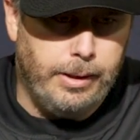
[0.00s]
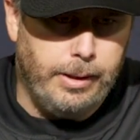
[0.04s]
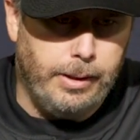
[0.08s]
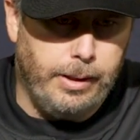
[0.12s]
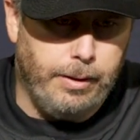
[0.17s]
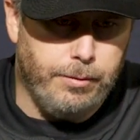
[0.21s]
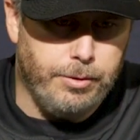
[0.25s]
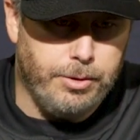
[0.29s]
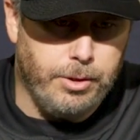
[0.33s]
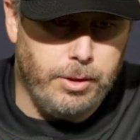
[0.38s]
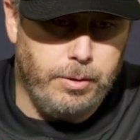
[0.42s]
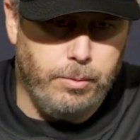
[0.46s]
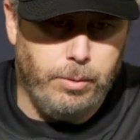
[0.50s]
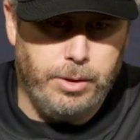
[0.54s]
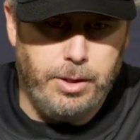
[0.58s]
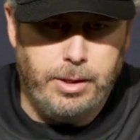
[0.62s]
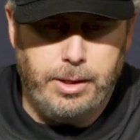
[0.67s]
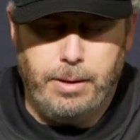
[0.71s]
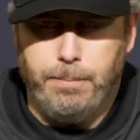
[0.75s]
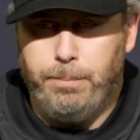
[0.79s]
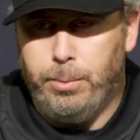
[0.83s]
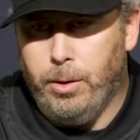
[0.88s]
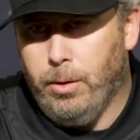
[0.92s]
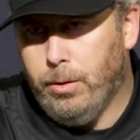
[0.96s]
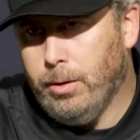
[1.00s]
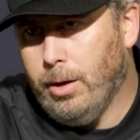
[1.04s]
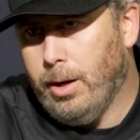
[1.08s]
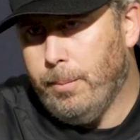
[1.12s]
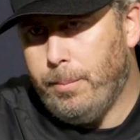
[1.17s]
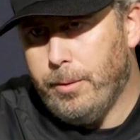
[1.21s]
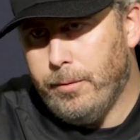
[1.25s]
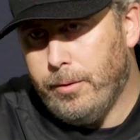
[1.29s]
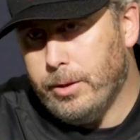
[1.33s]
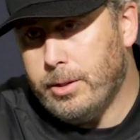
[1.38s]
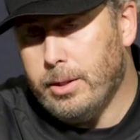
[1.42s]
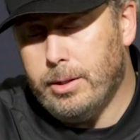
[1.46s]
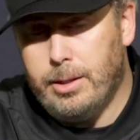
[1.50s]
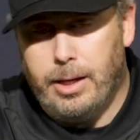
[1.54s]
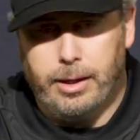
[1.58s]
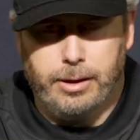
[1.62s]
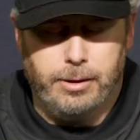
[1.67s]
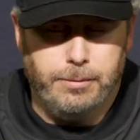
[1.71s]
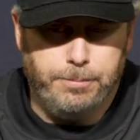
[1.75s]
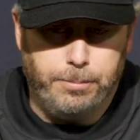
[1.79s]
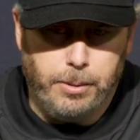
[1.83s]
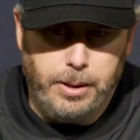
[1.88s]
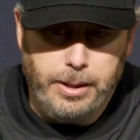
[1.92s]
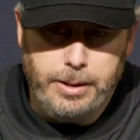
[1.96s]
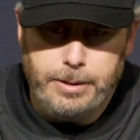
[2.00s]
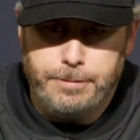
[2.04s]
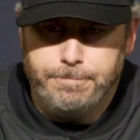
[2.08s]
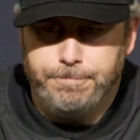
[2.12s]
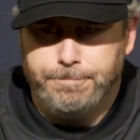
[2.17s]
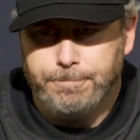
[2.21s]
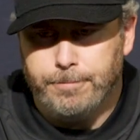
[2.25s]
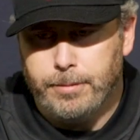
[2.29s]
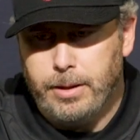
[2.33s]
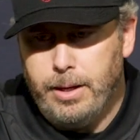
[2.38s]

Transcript: Obviously, when you get blown up, if it's a negative play,